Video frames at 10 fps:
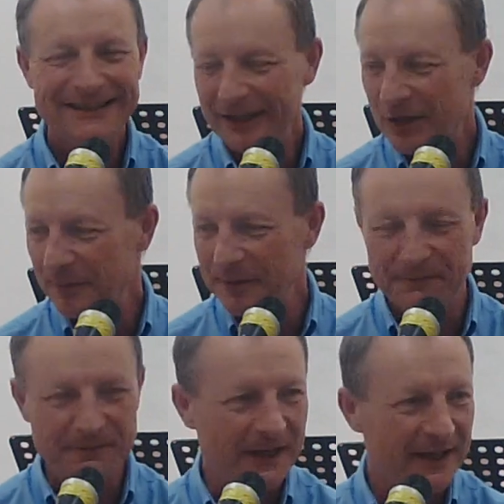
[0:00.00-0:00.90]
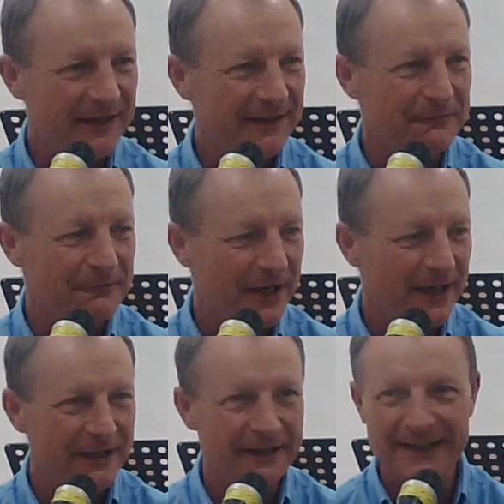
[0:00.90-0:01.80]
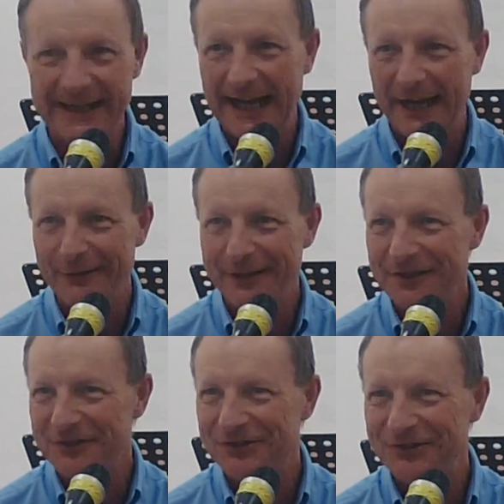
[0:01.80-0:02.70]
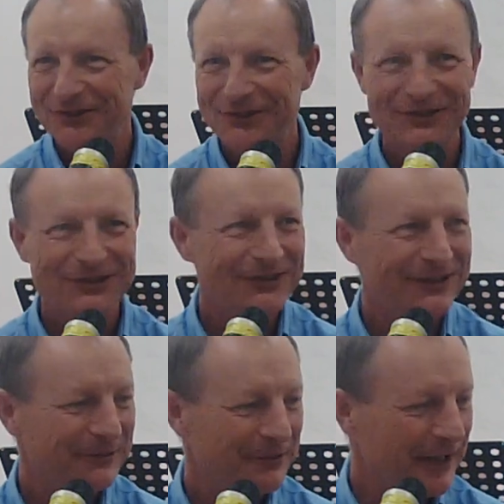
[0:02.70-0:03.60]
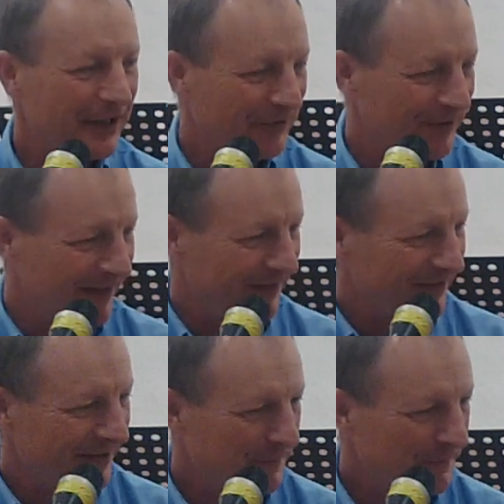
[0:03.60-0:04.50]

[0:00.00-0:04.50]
It could be fun, the ride and the carriage. What else, yes?